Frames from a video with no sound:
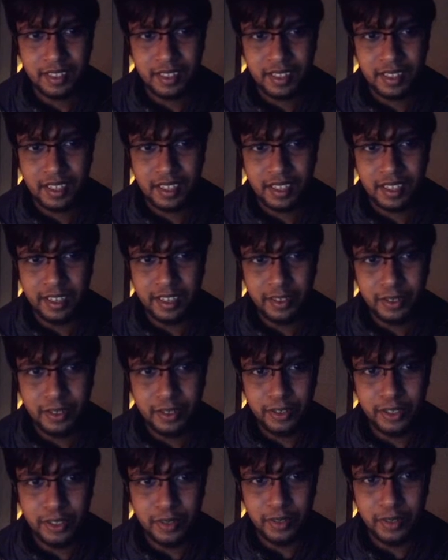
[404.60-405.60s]
I know you
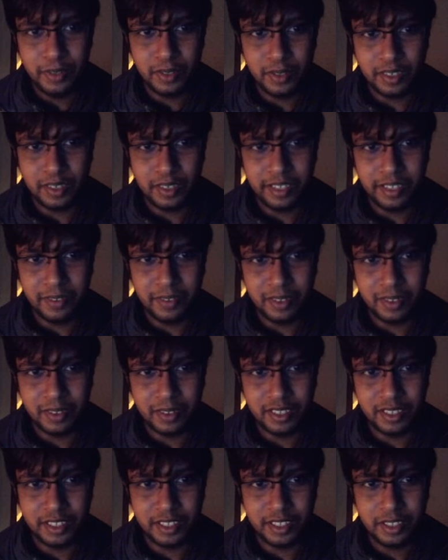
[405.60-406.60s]
will not leave, not
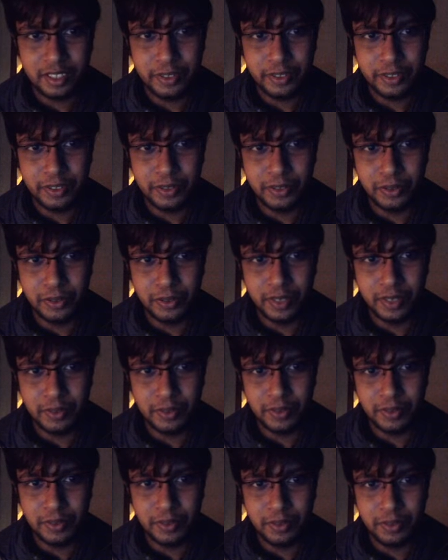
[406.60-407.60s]
until you do have
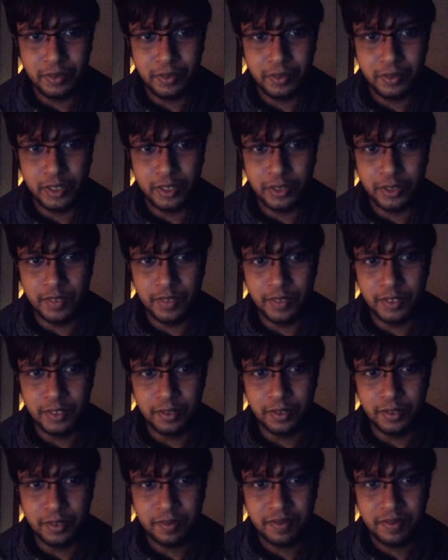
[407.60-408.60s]
what you have to do.
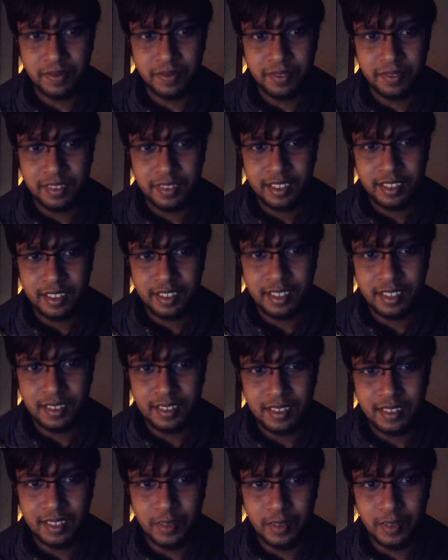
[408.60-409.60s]

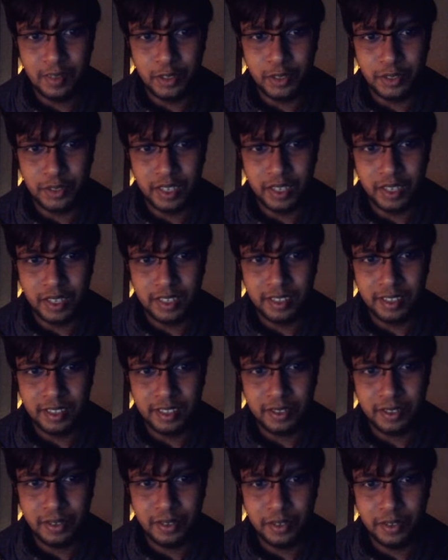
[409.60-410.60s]
I'm not your guardian
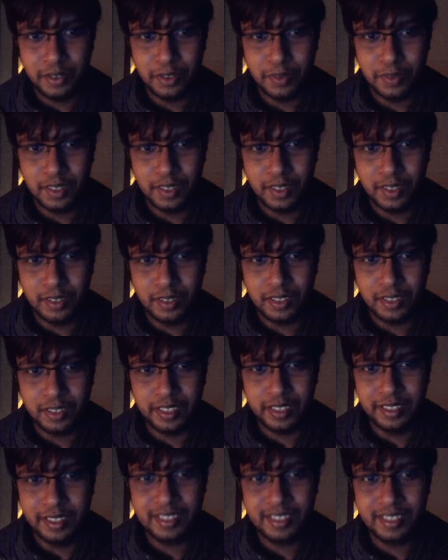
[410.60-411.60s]
nor your father to say
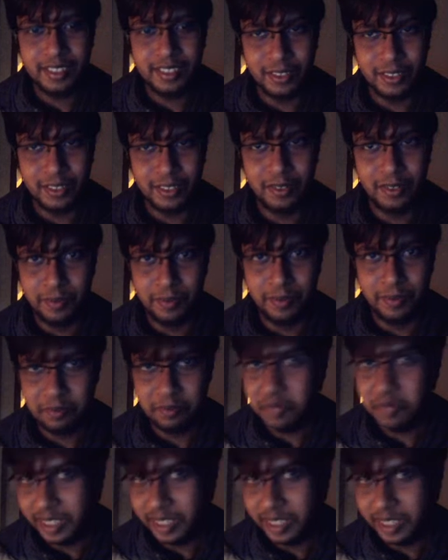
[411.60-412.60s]
this, so you
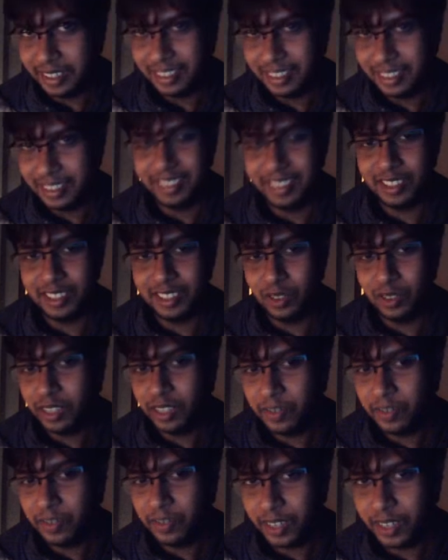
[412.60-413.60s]
can guess that it's not her
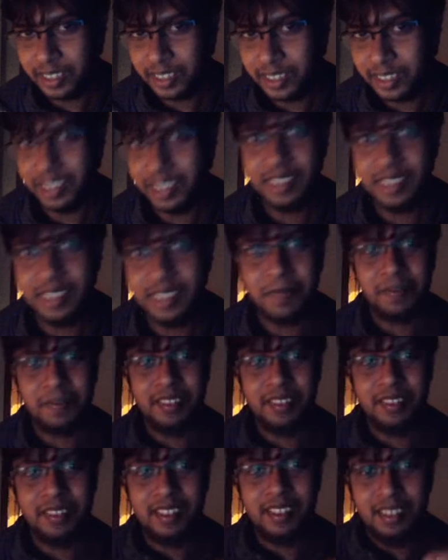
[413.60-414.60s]
father,
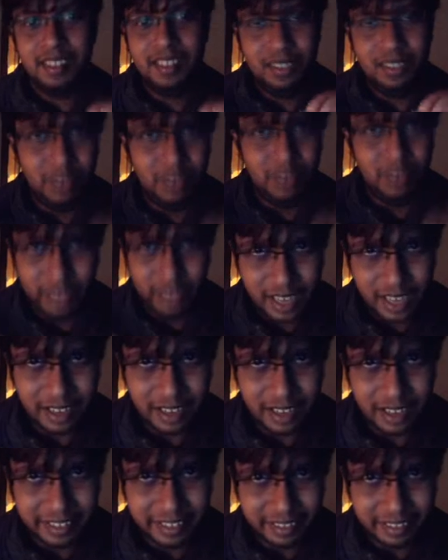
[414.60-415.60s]
not a
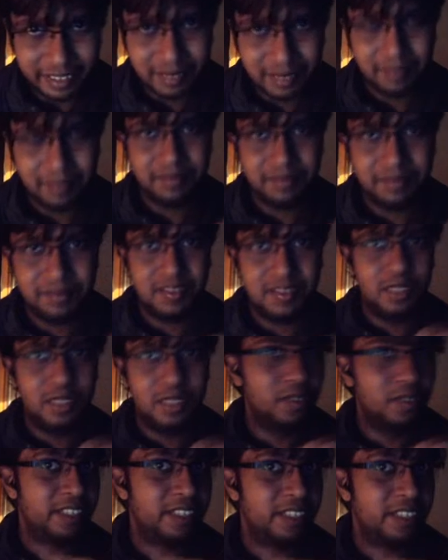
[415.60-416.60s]
guardian, not
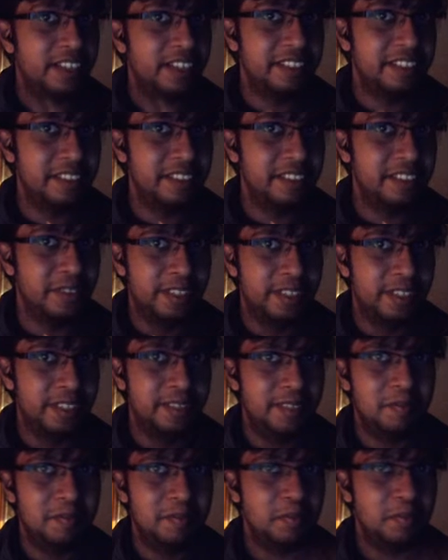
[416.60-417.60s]
related to her,
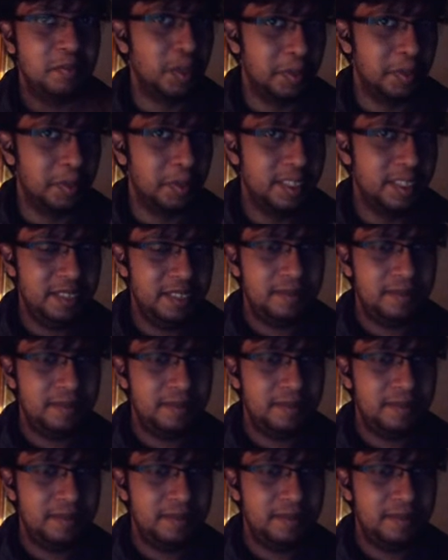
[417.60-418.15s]
probably.